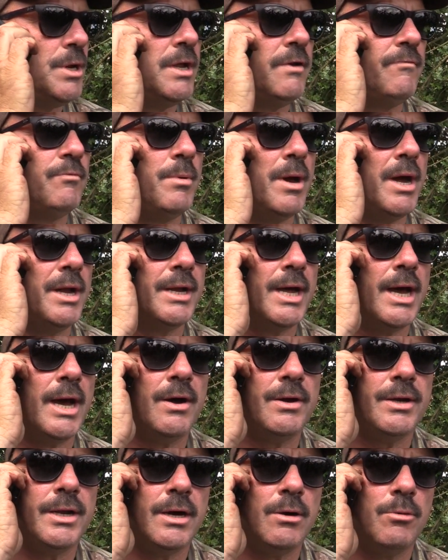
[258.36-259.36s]
been here for about an
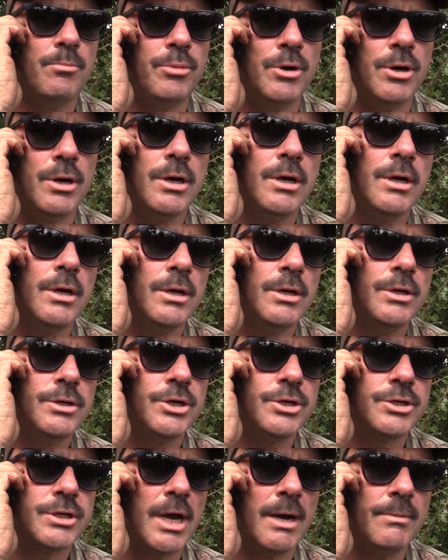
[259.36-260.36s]
hour now, but
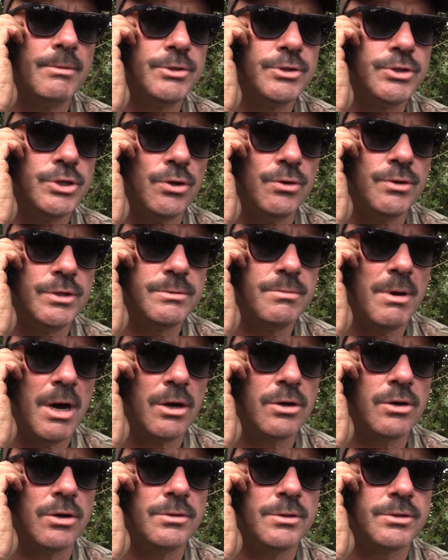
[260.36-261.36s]
just come and join us, mate.
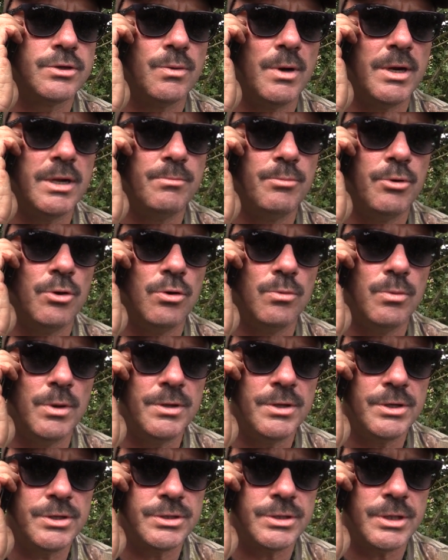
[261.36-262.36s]
I've got the 20 ball
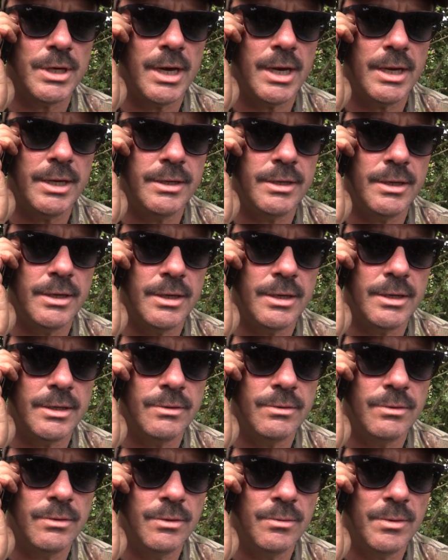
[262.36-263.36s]
with us, and
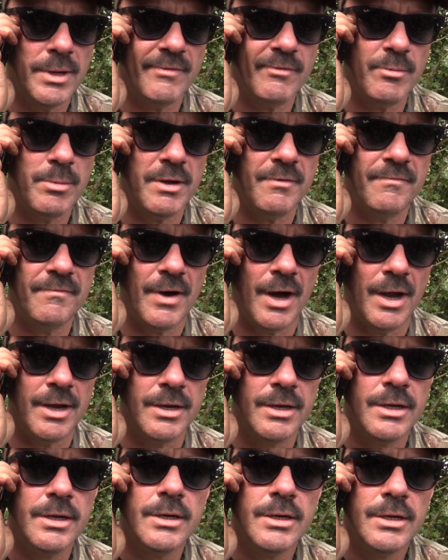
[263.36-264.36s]
we'll have a bit of fun.
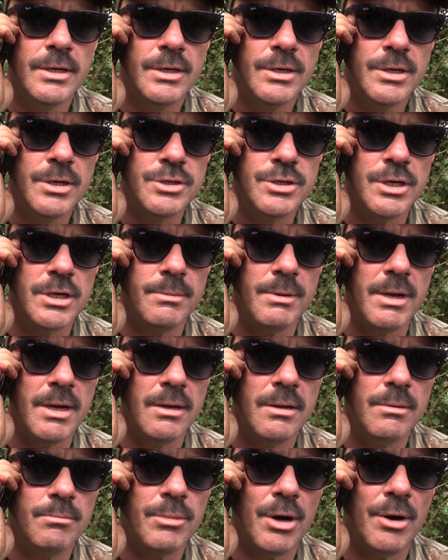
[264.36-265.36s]
See you in a
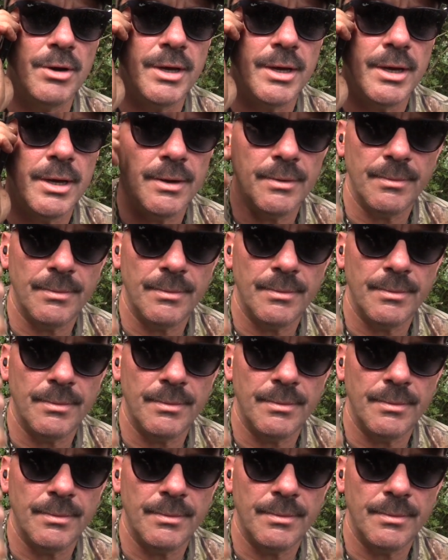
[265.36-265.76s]
bit. Bye.